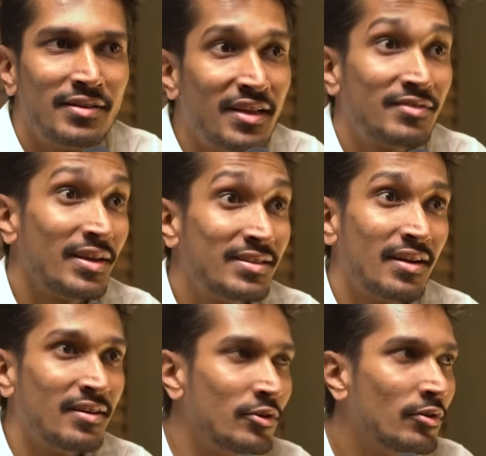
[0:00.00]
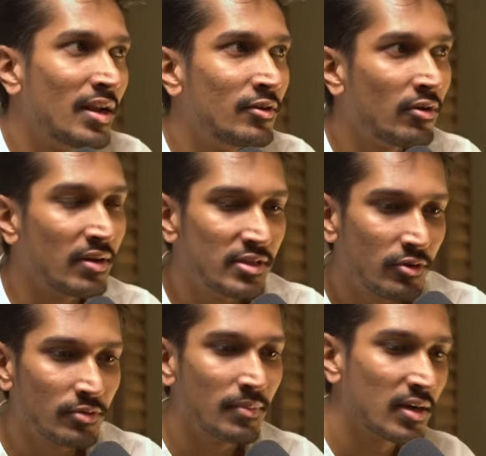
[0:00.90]
That's why I said, I'll not reach
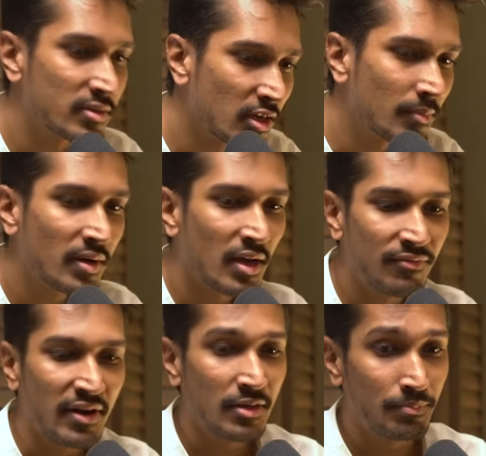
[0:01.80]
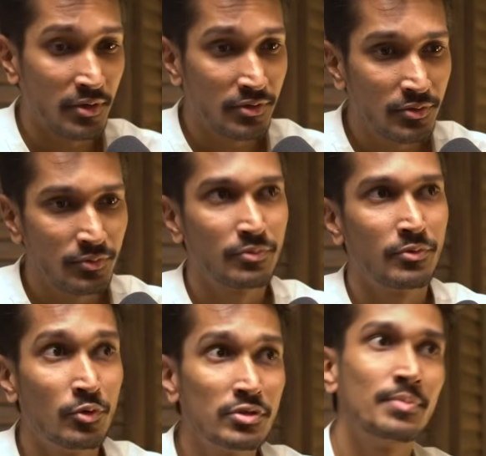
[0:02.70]
out to Mark Zuckerberg. I'll find a person who
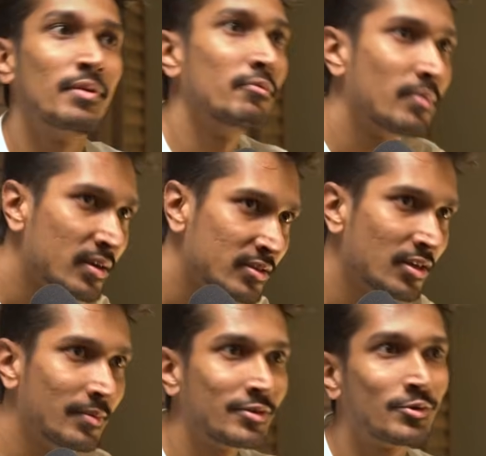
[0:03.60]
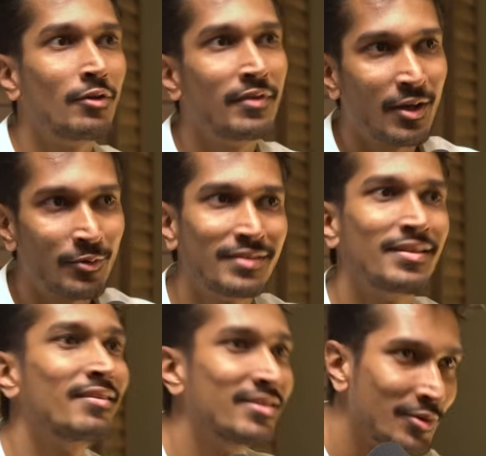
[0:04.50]
knows the problem of Mark Zuckerberg, solve it out, and
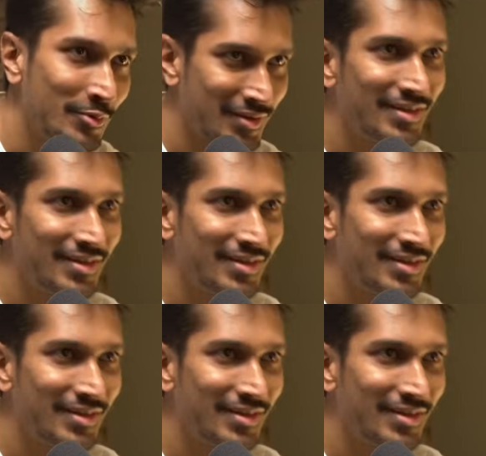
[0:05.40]
then reach out.